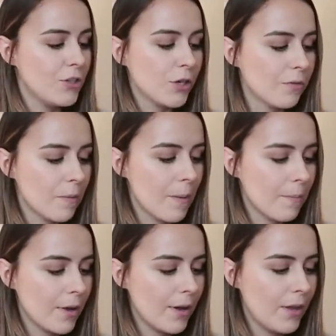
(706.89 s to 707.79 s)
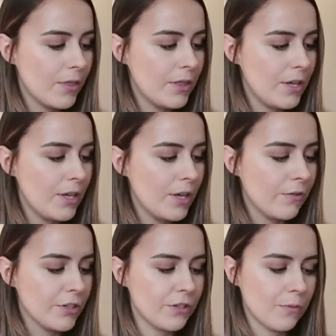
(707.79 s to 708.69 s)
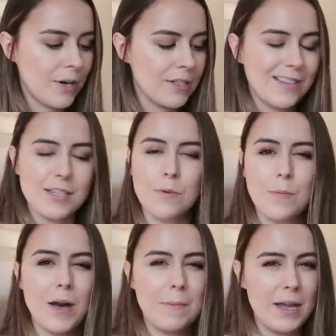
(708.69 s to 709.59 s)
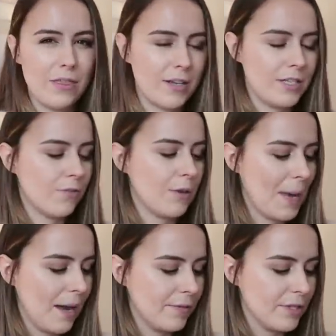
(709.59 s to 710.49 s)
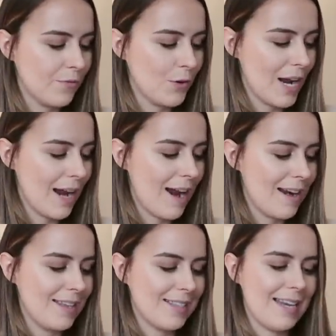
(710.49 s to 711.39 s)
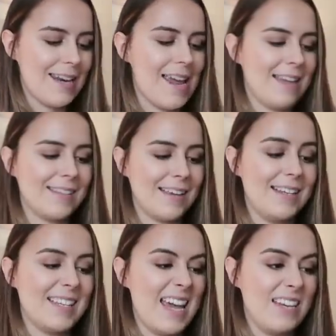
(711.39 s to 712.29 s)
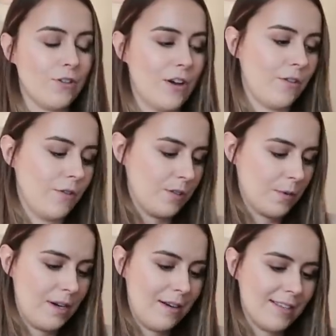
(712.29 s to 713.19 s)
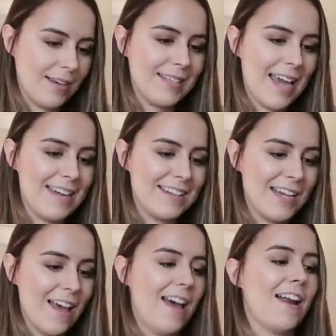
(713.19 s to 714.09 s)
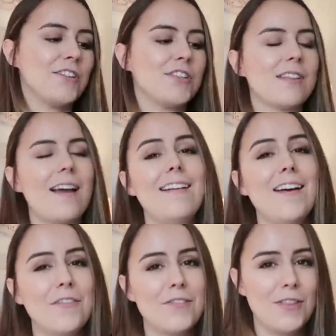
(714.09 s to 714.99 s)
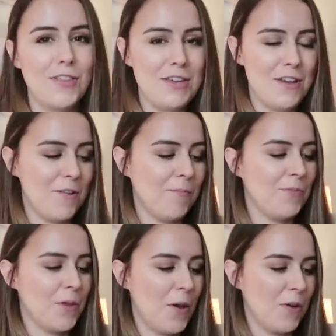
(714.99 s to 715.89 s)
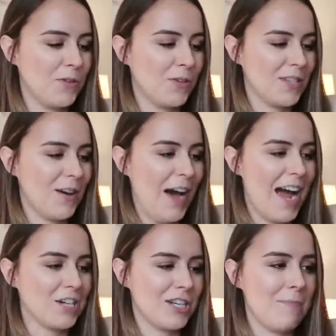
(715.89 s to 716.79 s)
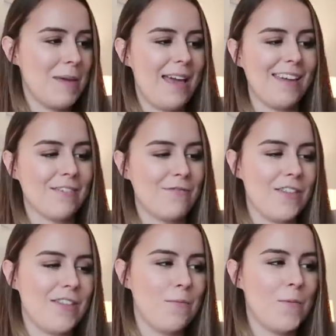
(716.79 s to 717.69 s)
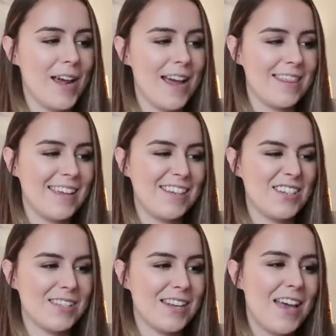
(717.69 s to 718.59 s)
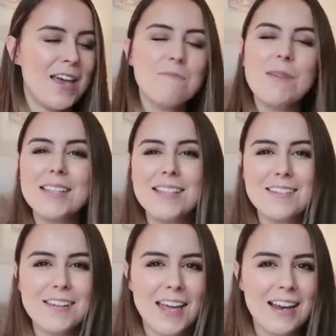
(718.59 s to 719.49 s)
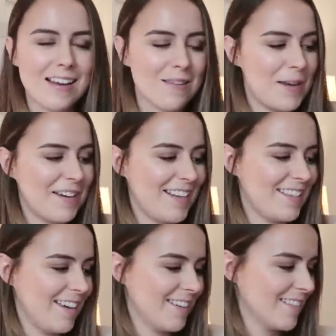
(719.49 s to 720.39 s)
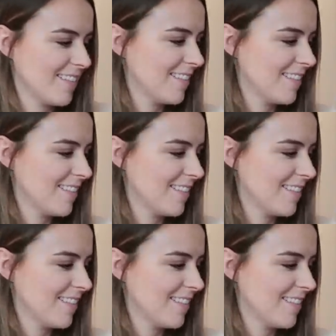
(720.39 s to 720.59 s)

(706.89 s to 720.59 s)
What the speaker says: Don't remember the original price of this one, but I paid £33 for it, and it's in a size 8. I got this one in a size 8. And I love that the polka dots are actually pink rather than white. I think it just makes it look a little bit nicer.